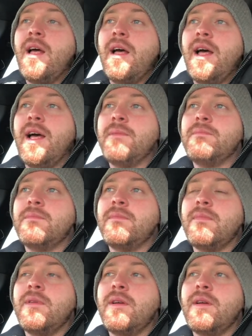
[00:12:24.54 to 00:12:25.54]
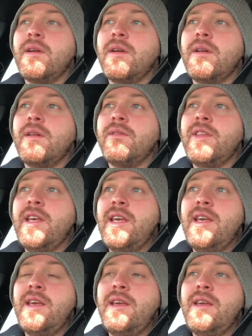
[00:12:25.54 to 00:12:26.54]
I
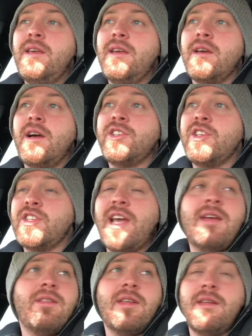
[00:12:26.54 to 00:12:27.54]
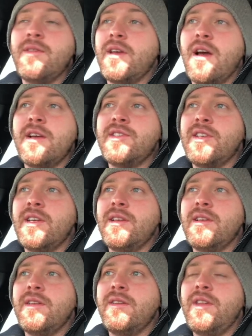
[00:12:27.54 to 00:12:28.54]
should say the guys at
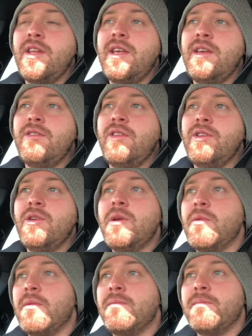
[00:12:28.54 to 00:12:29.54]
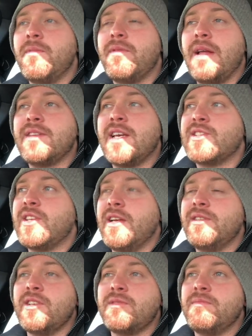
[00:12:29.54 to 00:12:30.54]
the uni were fantastic,
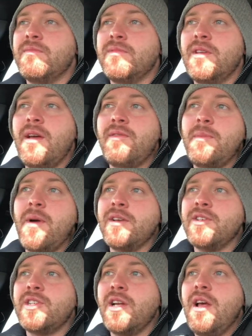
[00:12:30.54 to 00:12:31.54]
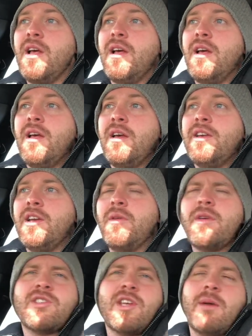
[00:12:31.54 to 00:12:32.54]
just a lovely bunch.
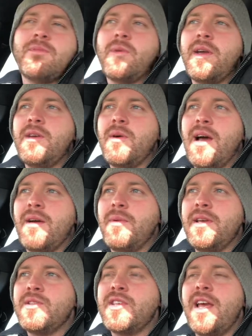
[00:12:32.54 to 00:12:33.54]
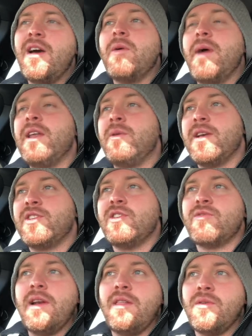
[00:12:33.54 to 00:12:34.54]
Those times where you say, oh, any questions
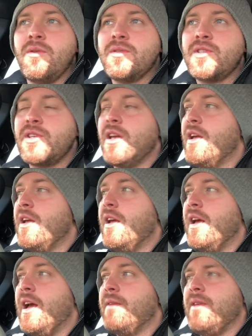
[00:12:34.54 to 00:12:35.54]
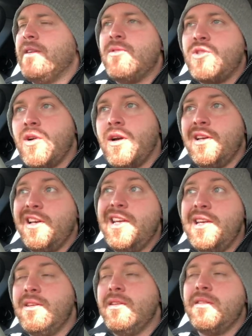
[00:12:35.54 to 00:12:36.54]
or any thoughts, and then you try and
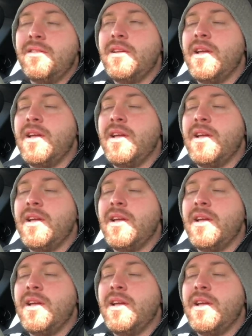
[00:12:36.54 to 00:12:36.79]
lead, and